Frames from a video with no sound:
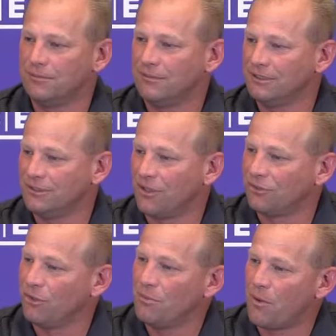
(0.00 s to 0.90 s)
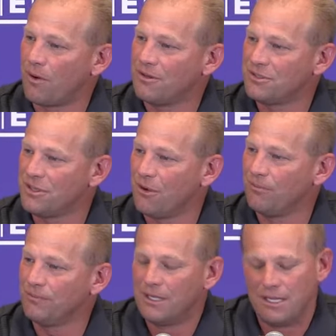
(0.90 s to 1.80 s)
is also important. So
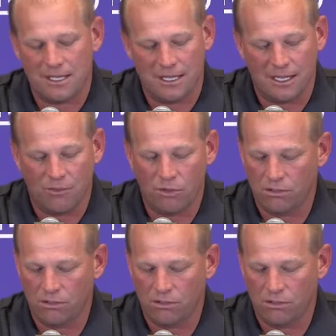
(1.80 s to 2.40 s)
I